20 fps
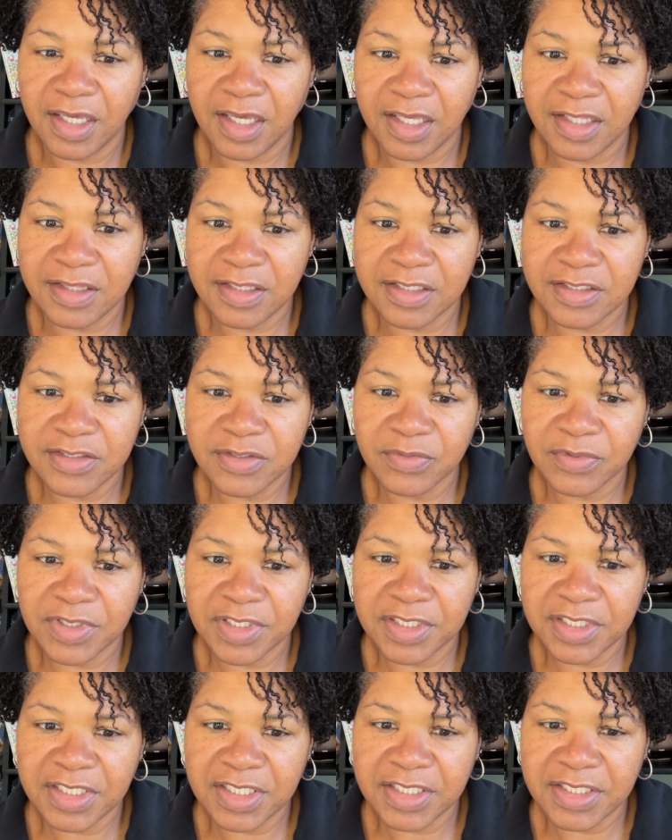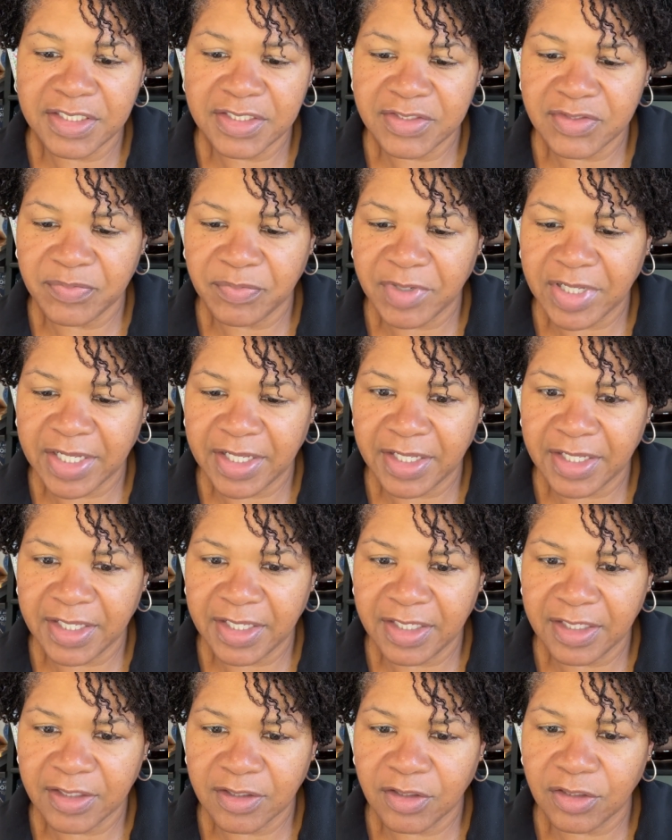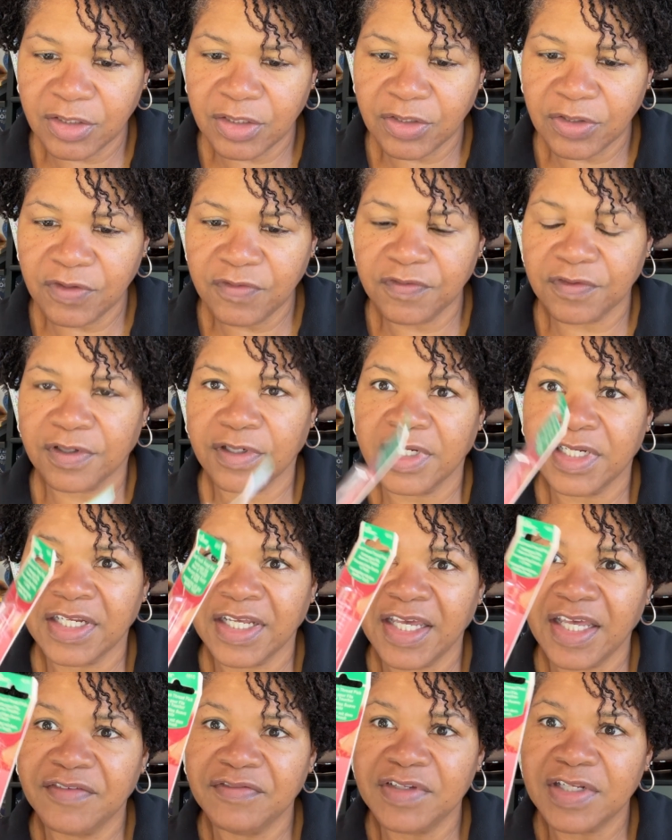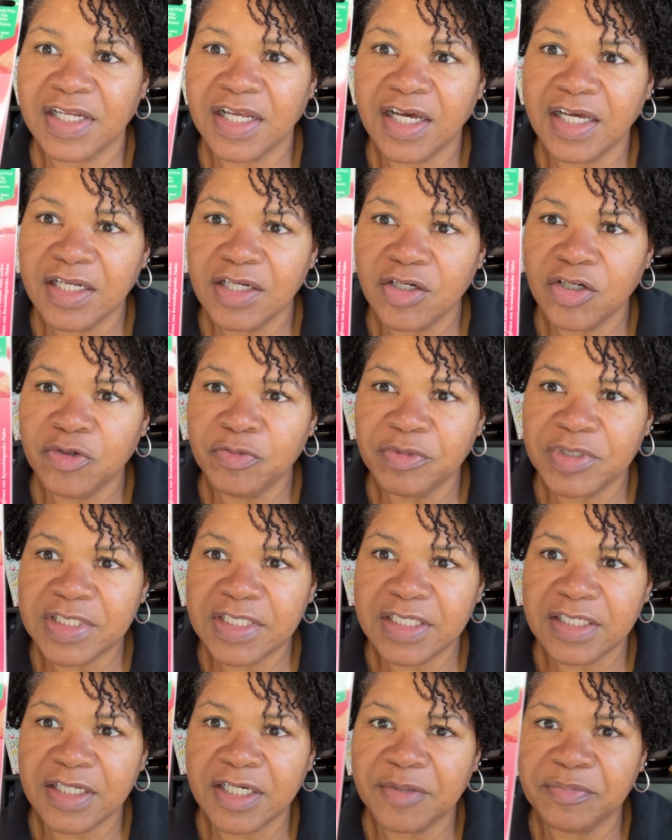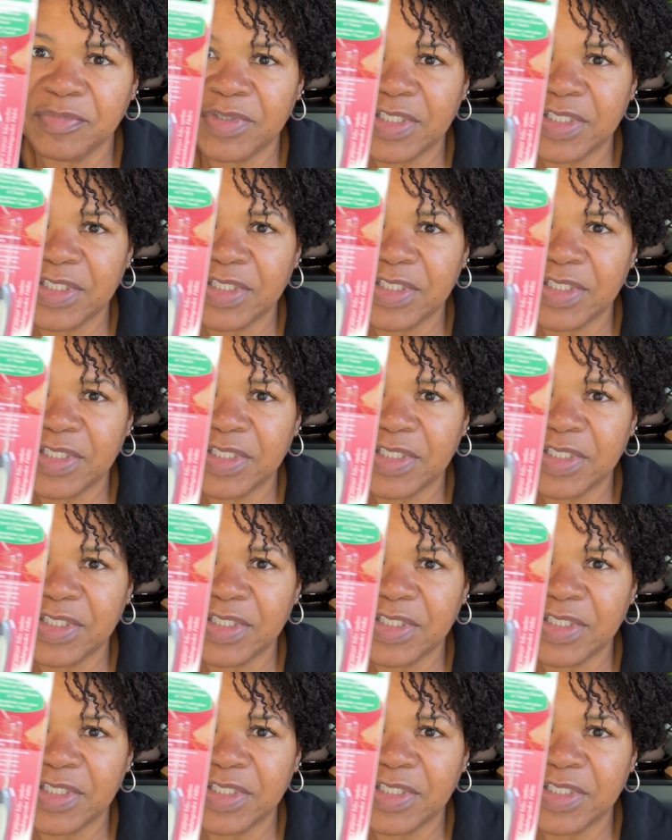and this one is by Clover, and I have not opened it up